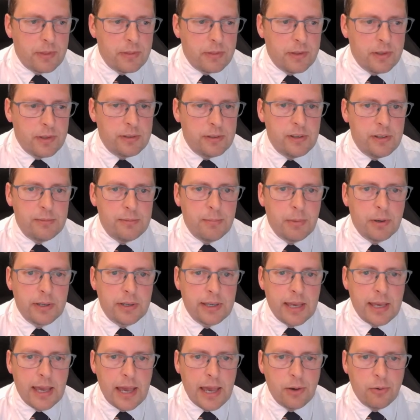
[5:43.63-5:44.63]
This is my
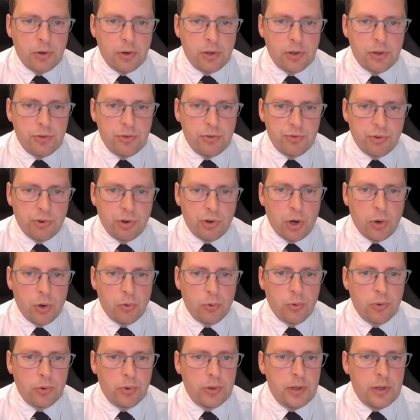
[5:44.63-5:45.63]
count control.